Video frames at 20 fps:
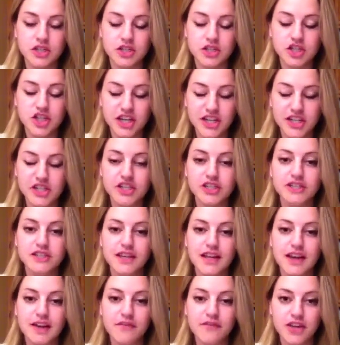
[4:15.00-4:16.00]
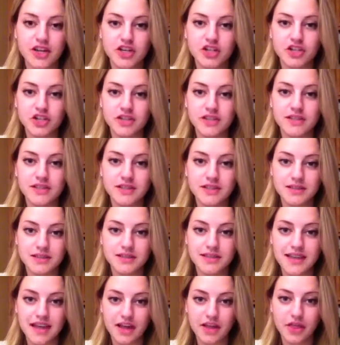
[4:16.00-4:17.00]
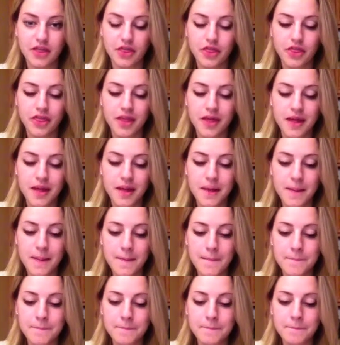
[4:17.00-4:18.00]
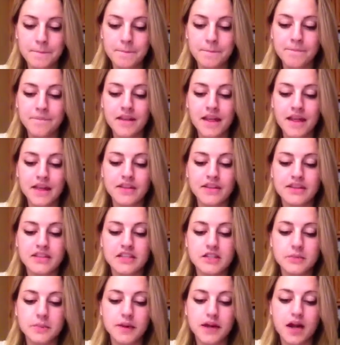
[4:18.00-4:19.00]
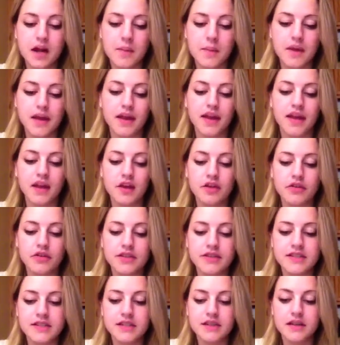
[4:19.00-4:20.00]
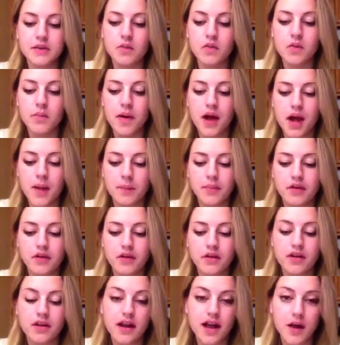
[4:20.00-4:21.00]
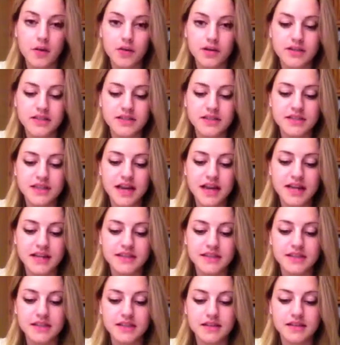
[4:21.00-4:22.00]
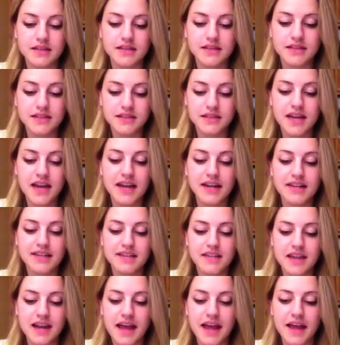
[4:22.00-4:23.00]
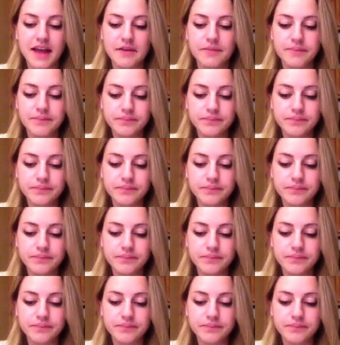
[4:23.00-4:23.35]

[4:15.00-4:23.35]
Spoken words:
changes, and eventually death. This is becoming increasingly more popular in our society today.